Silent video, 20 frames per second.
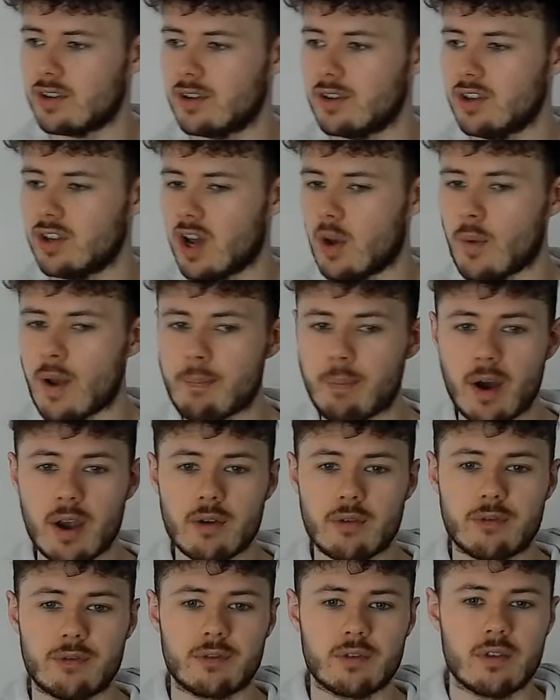we're
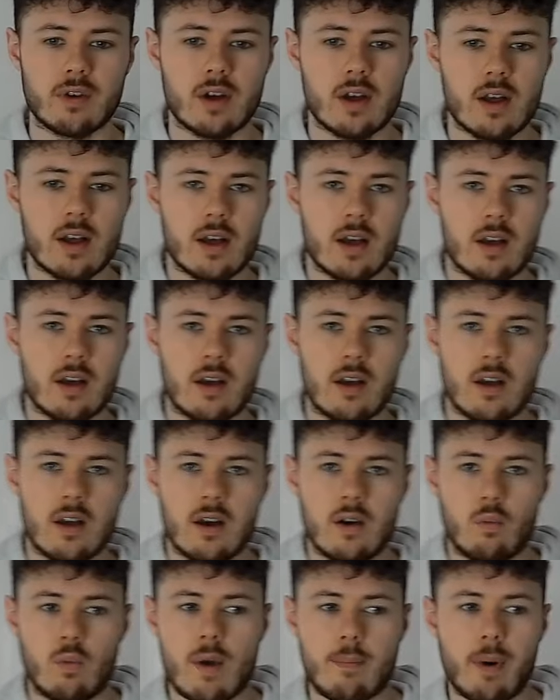both
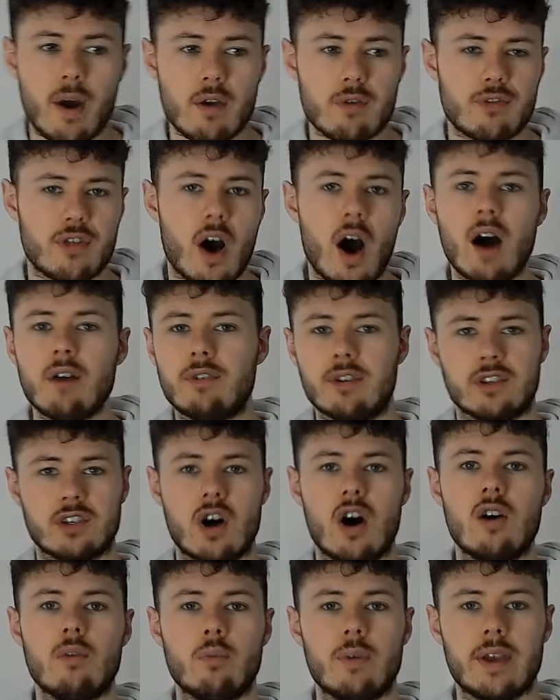the others,
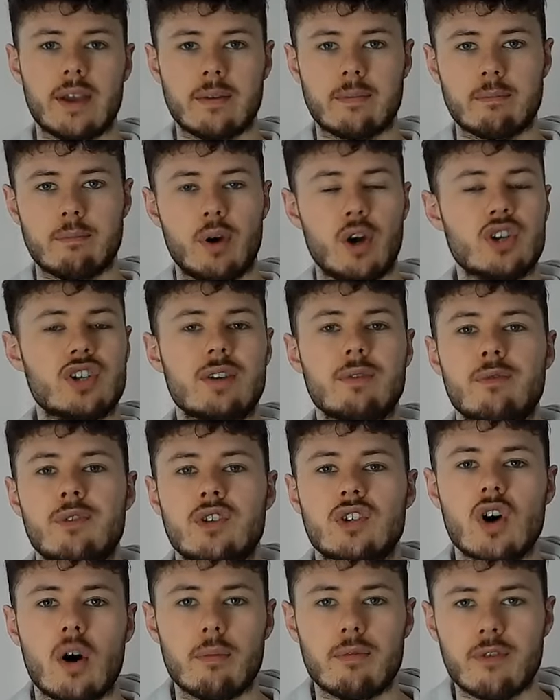aren't we? Pushing for
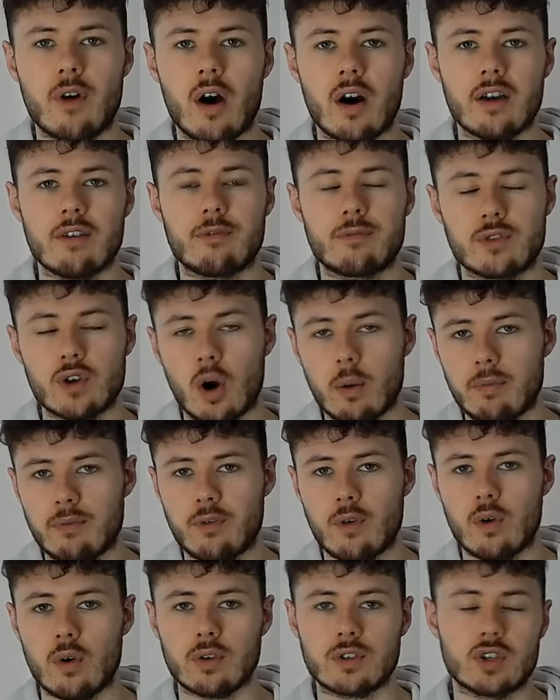top 5, top
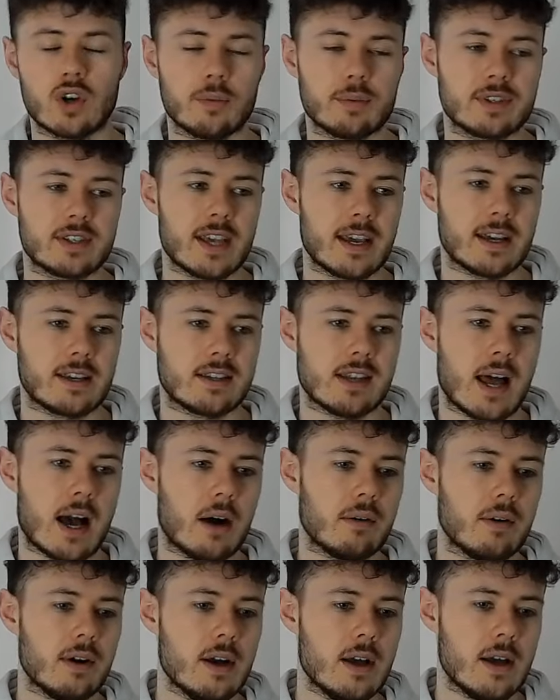4, top 6
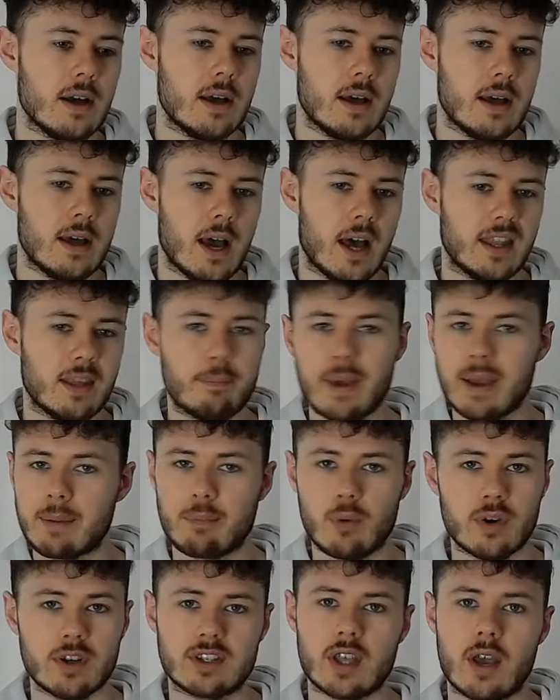now. And the big
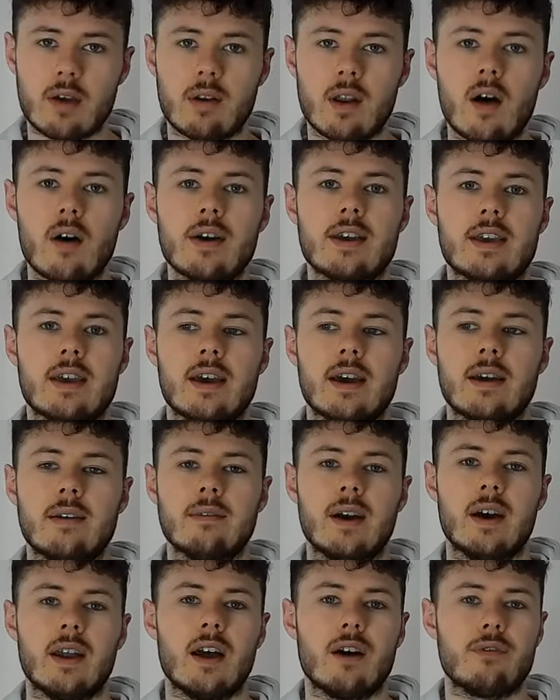boys don't like it.
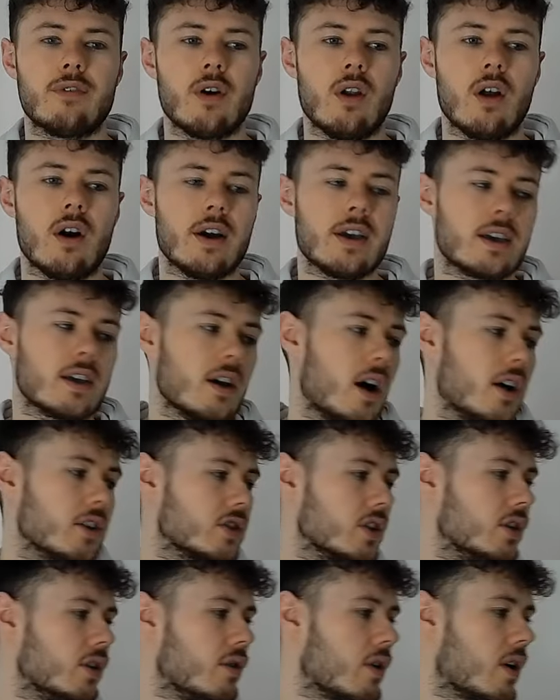And I feel like us
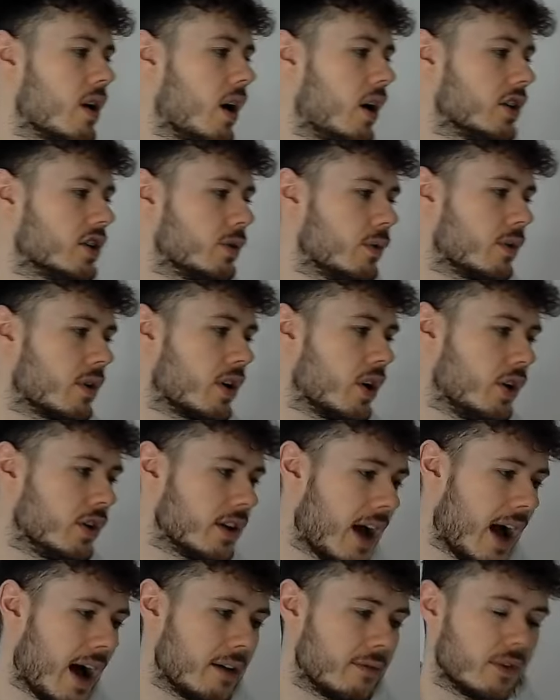and Newcastle could
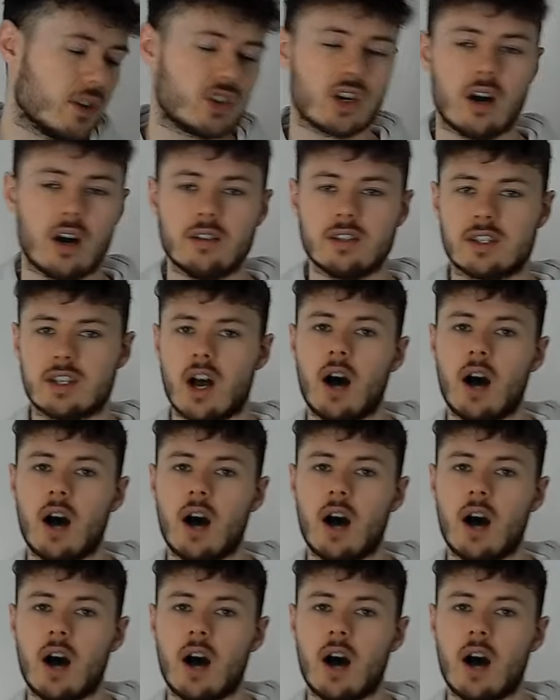have a chance to